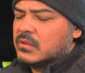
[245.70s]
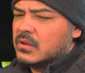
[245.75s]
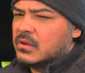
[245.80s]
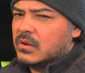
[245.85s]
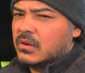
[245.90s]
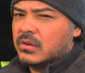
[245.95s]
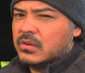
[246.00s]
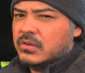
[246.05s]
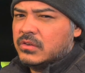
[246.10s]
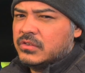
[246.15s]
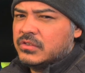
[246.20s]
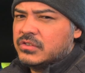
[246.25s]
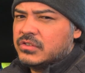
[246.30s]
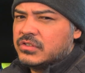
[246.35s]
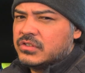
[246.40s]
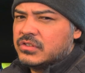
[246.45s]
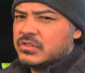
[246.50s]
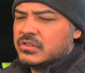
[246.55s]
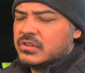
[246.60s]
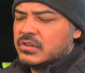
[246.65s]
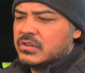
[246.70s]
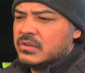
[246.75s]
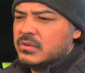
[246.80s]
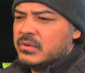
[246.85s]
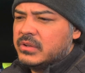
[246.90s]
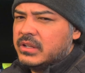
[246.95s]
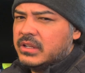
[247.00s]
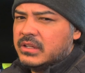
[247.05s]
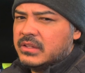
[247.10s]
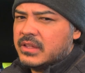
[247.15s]
urge to
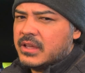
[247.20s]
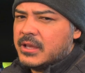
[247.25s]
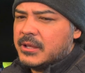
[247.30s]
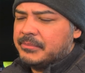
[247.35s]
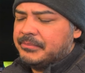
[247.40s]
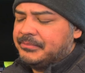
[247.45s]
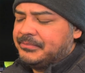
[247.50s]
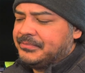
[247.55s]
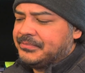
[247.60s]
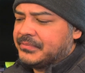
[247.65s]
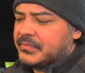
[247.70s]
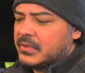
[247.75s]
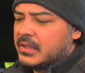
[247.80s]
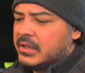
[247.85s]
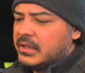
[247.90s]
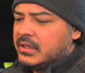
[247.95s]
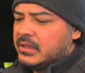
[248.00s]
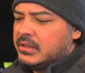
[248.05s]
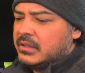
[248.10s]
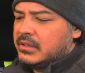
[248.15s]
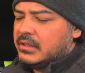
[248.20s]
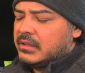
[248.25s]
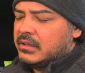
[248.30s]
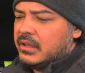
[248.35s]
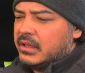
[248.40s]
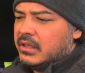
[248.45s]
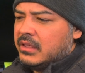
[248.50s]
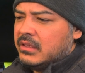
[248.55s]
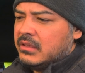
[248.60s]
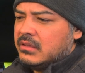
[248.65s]
do any of that.
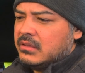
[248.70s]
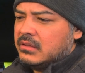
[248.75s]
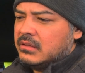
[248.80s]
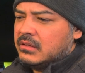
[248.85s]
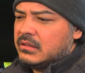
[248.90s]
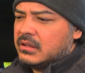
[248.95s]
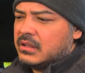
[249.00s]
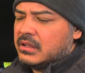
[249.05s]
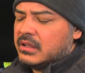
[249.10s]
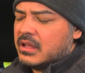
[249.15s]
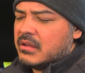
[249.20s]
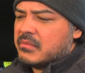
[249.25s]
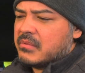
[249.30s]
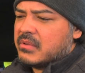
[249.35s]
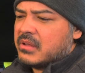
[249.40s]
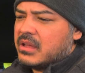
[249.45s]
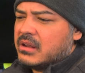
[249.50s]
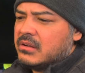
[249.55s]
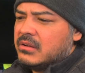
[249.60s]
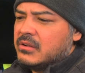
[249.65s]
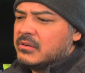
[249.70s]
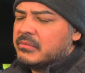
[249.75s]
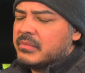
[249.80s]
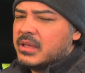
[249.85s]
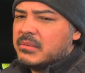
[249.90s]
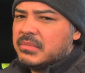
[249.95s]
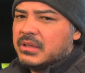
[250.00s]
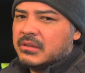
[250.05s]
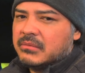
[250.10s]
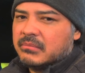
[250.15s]
And I don't know,
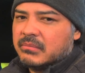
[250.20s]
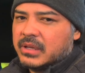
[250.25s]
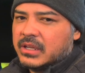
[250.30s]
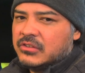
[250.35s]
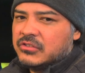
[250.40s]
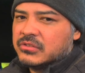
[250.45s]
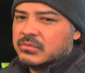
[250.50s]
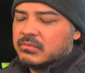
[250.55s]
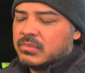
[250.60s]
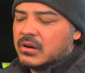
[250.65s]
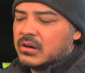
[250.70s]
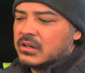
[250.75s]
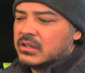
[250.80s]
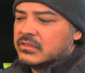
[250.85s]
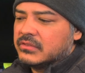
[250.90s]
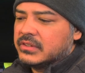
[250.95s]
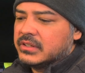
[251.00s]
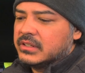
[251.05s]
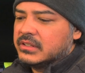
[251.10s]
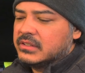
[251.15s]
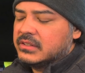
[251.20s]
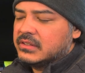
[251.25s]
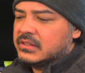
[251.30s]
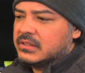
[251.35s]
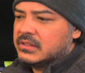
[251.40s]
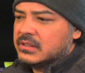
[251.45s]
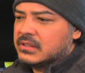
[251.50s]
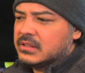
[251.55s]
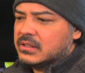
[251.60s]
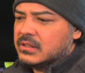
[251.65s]
maybe a major part of it
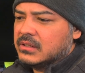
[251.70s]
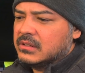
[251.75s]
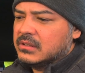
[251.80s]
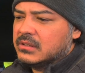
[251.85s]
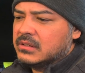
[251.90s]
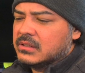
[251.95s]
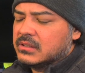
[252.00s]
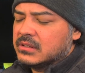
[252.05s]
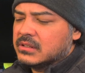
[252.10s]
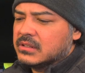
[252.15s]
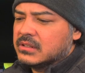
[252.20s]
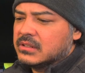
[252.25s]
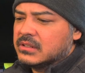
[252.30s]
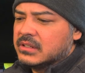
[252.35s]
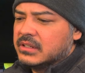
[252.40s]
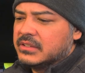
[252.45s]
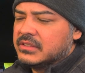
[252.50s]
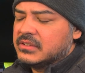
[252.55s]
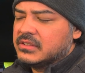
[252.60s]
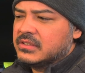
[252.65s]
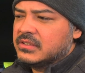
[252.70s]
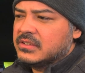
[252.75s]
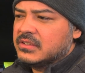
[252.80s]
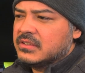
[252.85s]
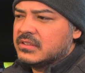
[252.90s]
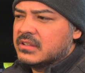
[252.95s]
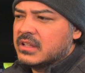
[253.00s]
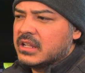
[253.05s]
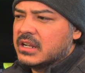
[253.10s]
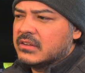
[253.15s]

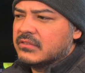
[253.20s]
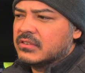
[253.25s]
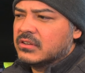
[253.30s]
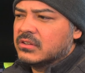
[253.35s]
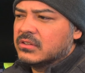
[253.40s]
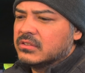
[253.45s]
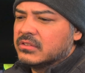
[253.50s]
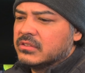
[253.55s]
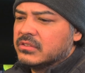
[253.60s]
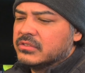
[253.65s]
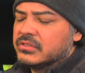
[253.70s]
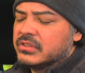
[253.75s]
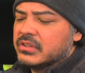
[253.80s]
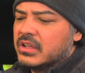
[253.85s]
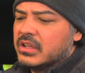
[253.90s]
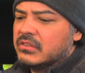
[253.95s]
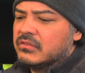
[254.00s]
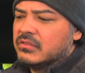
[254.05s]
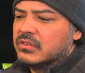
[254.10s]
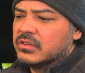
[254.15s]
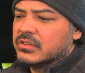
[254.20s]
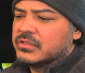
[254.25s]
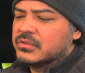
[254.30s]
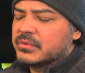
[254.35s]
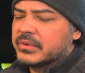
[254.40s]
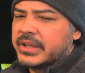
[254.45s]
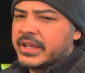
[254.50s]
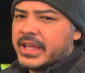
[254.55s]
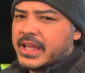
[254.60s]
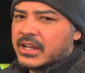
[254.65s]
is that I've heard there's adverse
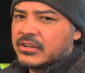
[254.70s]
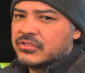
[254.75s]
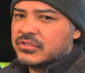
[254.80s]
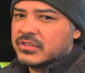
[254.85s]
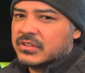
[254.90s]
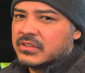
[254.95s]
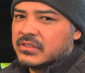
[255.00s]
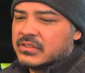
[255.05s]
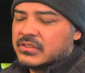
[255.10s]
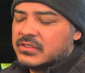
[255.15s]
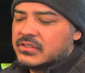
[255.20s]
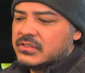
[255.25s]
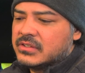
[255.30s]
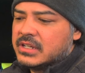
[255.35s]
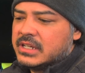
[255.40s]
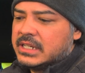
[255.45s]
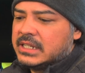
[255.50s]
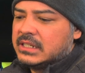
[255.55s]
reactions.